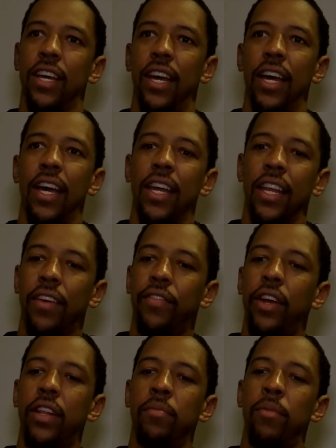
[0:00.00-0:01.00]
Like if
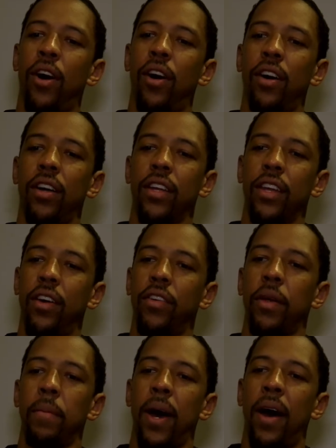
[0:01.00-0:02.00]
you're at the mall, you know,
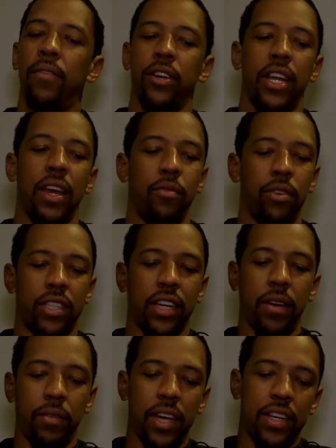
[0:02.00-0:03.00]
and your mom or dad wants
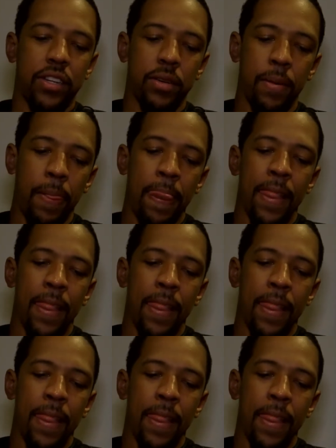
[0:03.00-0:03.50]
to come get you.